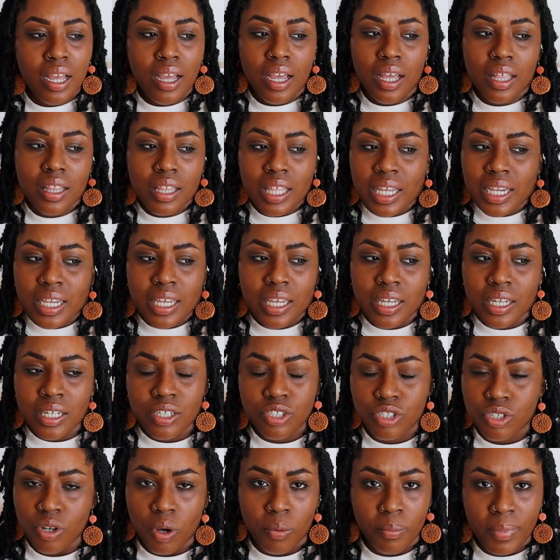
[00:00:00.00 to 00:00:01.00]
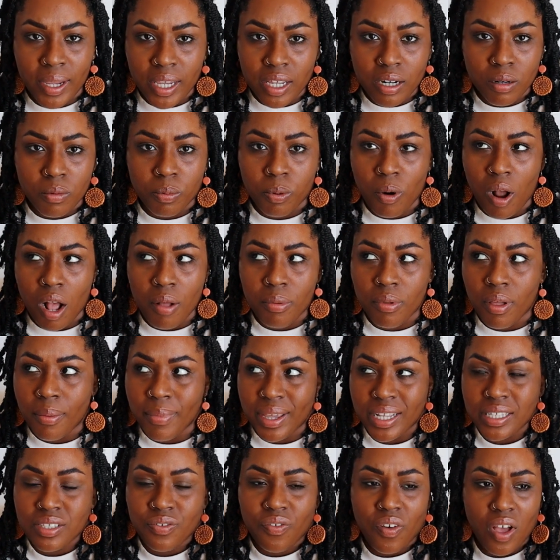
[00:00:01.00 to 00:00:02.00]
Like, and don't make it a
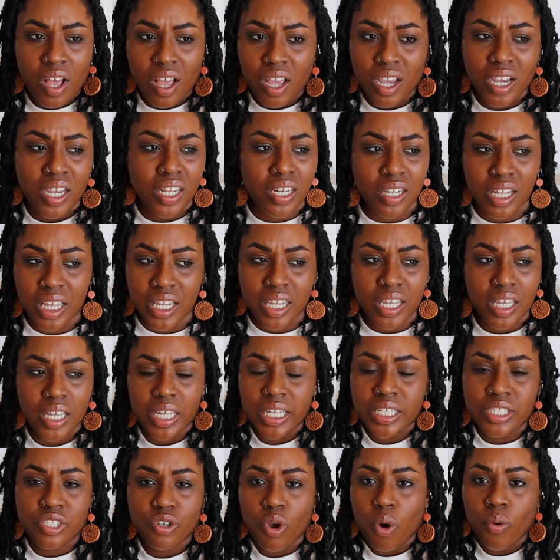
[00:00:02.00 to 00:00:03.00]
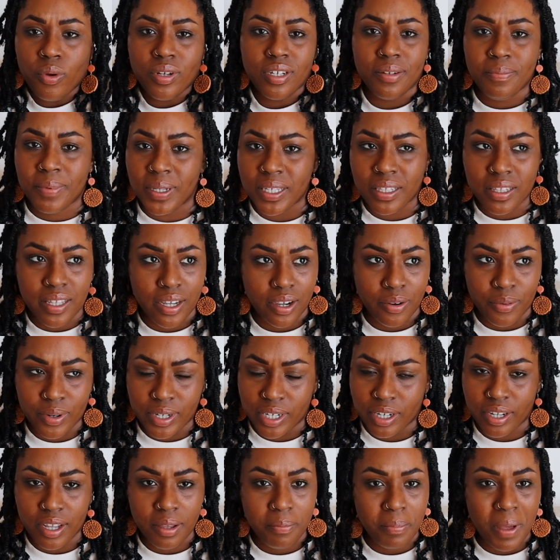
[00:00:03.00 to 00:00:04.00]
problem. It's fine. Like, it's going to be there
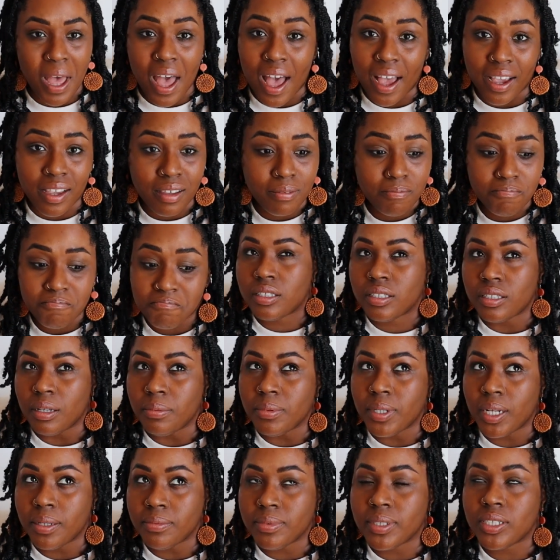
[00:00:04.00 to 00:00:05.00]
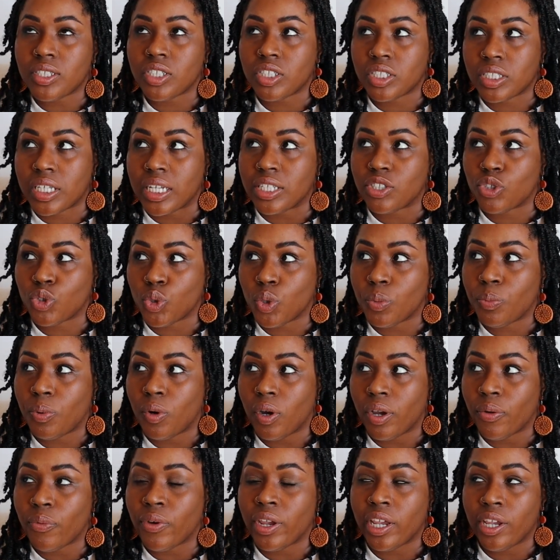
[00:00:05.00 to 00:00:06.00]
when you get back. Sometimes it just gets to a
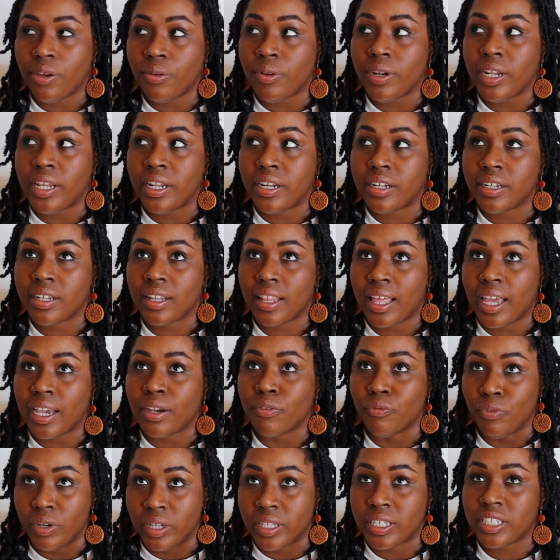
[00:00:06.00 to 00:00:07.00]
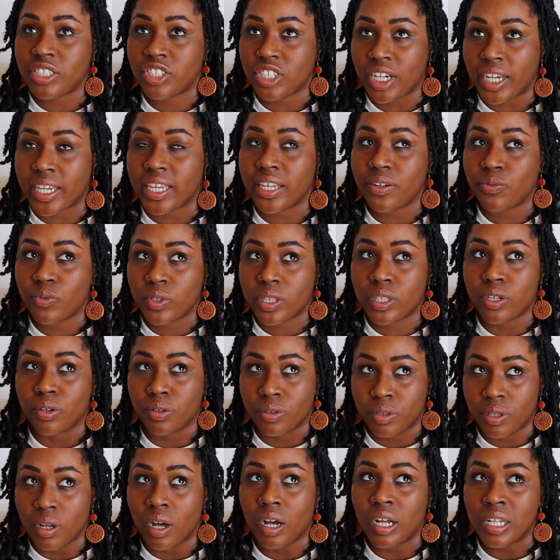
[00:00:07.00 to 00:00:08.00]
point where you need to like really check in with
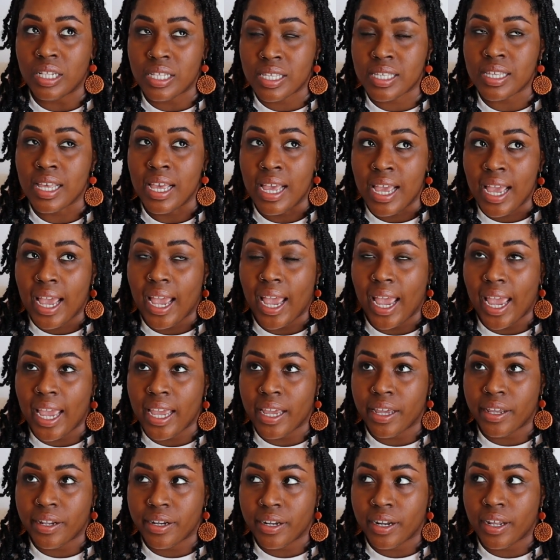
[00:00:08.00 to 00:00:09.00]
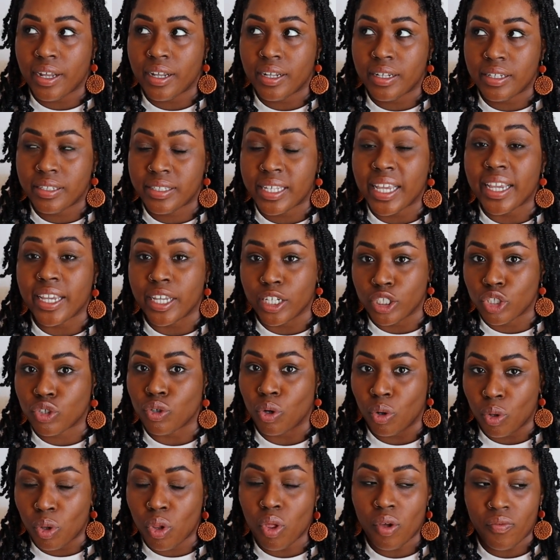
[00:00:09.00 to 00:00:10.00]
your thoughts and take
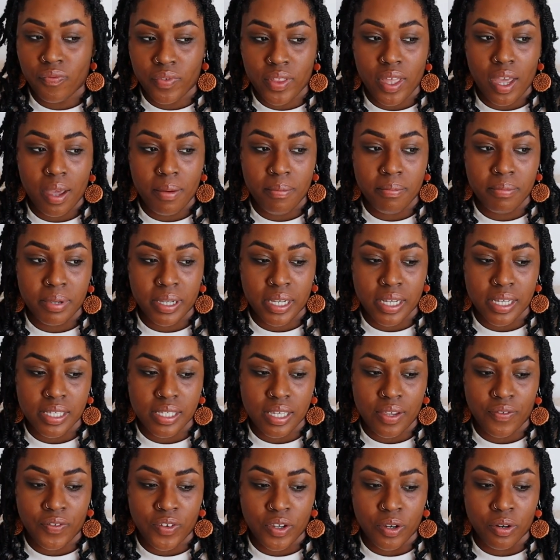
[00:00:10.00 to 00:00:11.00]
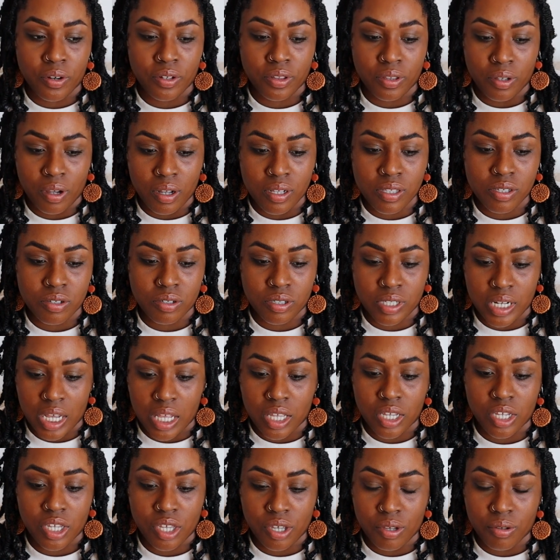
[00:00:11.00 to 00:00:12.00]
control of them. Because if your thoughts are
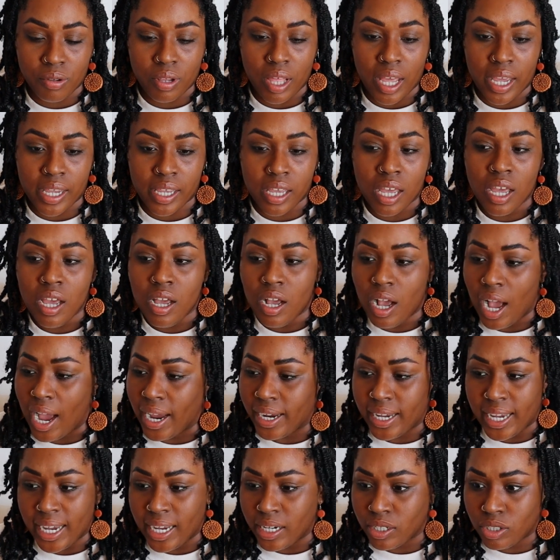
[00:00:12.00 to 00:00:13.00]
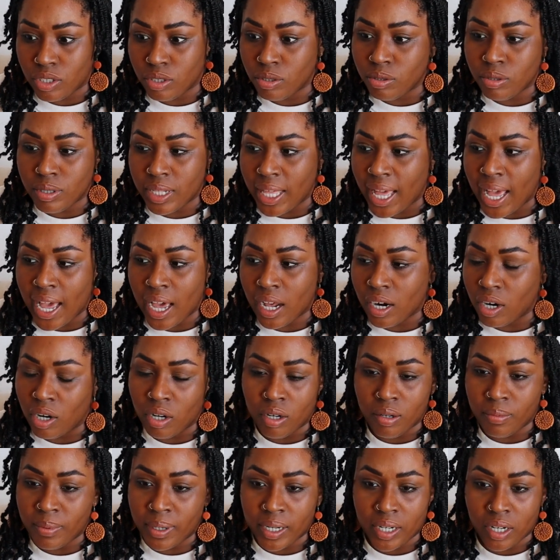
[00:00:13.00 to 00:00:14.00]
telling you like, I can't do that,
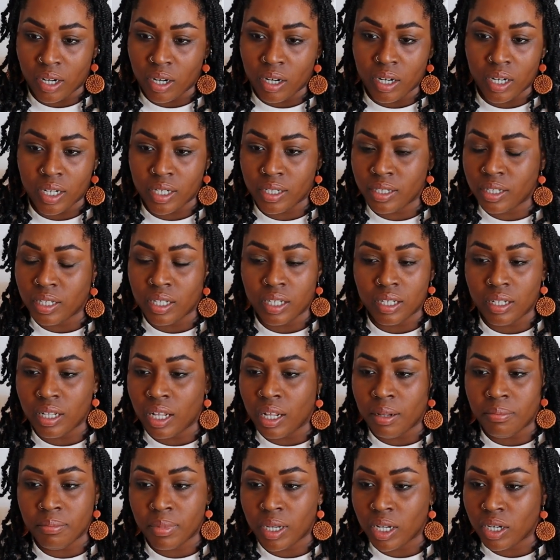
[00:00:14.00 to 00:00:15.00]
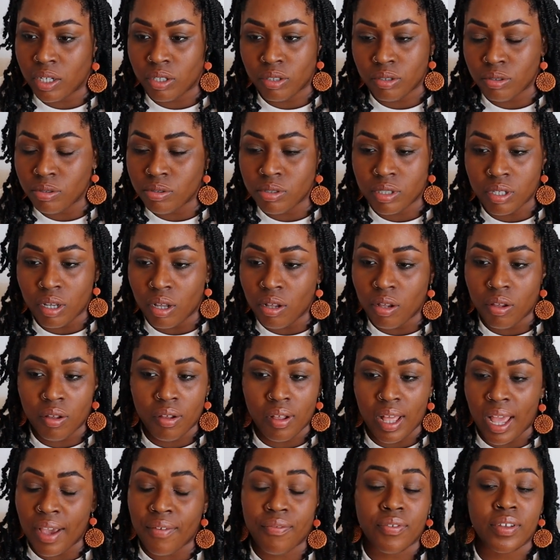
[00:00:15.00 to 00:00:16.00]
oh my God, I'm gonna lose
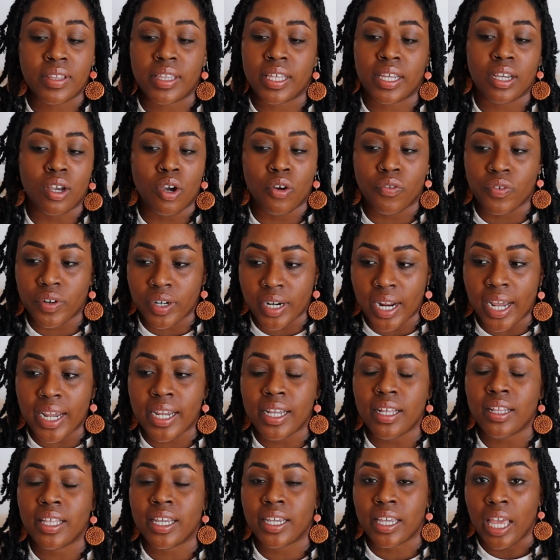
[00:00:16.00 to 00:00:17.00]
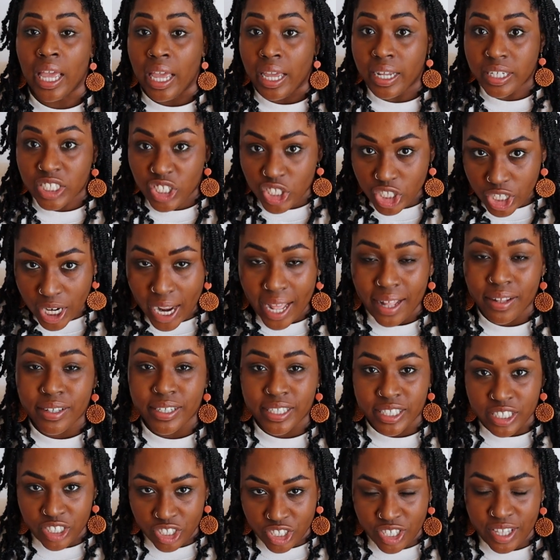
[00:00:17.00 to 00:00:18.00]
all everything overnight, like,
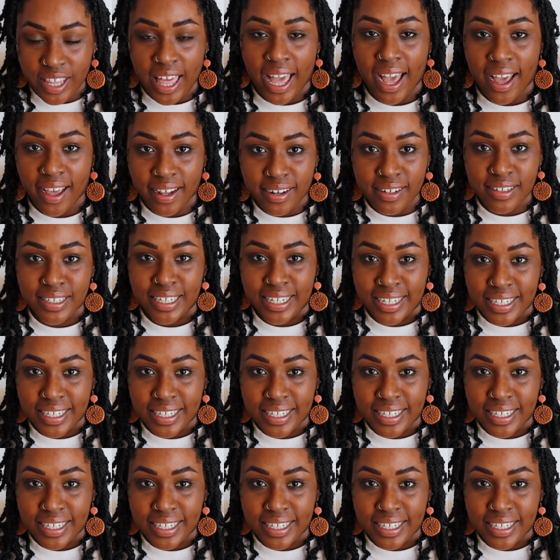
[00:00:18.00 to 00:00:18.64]
challenge that.